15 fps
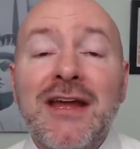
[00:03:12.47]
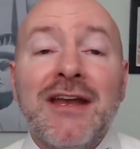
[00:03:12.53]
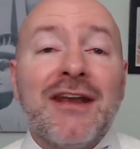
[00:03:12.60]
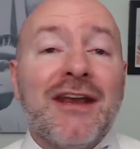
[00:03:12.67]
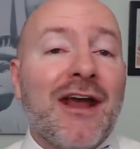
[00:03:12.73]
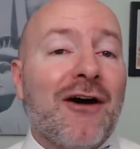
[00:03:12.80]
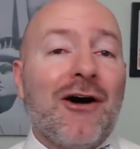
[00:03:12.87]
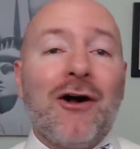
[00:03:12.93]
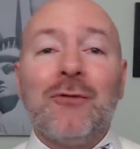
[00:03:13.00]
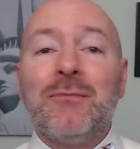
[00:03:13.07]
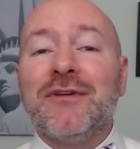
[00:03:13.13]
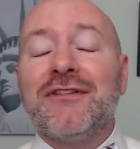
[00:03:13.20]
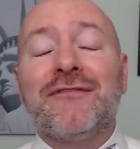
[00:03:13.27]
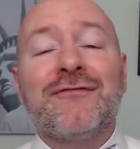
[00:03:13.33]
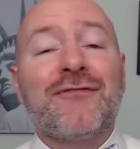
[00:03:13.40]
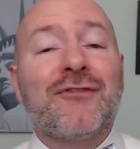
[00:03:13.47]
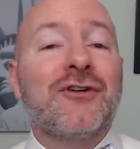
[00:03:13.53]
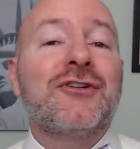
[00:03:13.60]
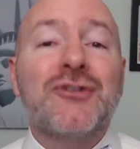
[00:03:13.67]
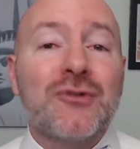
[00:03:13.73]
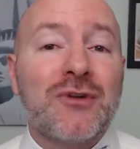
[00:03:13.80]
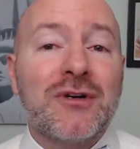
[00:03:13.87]
Now, I'll be the
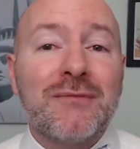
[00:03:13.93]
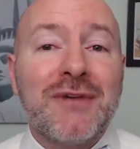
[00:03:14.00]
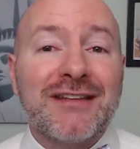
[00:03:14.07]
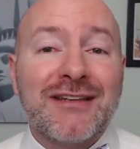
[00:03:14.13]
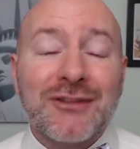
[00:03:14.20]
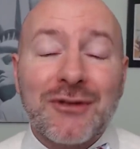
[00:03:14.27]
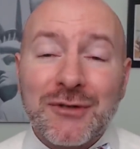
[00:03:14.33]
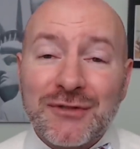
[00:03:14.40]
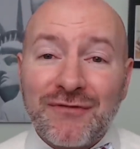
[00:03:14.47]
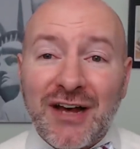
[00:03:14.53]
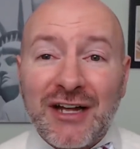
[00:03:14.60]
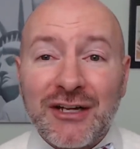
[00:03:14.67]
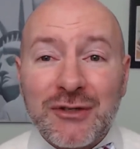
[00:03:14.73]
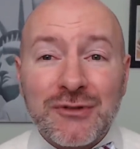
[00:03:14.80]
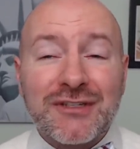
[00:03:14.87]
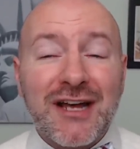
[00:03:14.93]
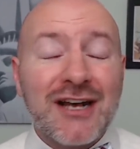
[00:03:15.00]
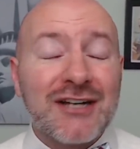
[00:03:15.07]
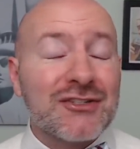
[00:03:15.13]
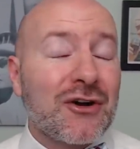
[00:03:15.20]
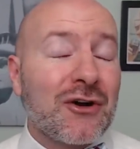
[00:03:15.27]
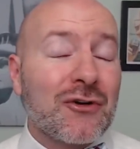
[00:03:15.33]
first to admit that those value
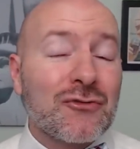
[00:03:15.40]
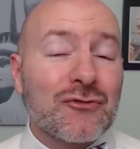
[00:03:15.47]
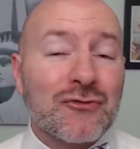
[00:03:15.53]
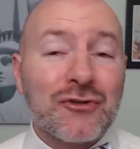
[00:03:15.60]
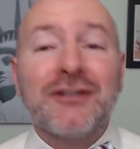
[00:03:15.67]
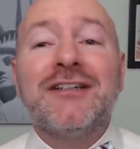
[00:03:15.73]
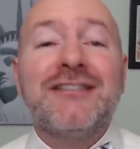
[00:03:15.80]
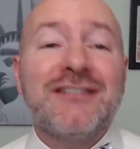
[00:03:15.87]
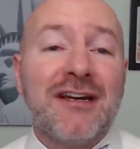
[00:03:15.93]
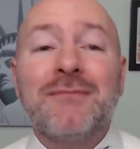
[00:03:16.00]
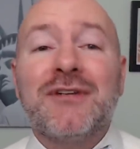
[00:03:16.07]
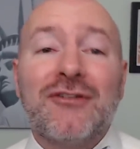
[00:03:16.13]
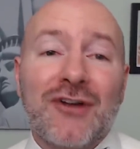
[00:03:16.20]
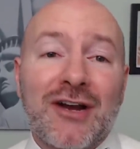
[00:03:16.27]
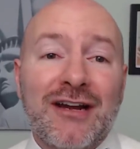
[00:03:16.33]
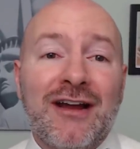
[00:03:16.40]
stocks are really tempting right